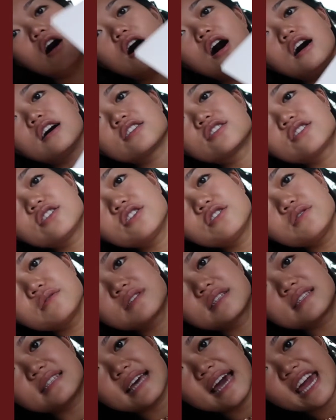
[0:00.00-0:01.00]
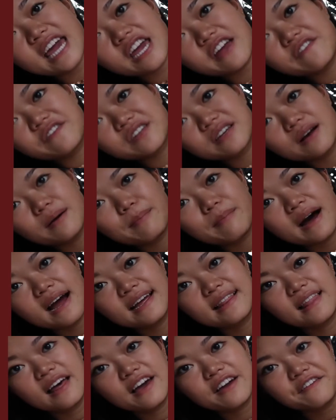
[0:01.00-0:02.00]
also saved
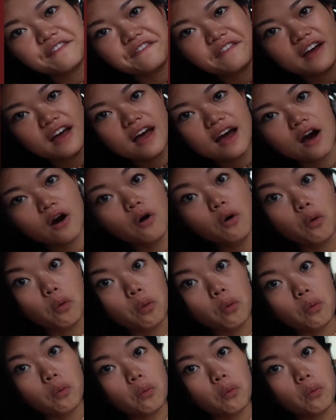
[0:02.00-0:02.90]
my life. Oh,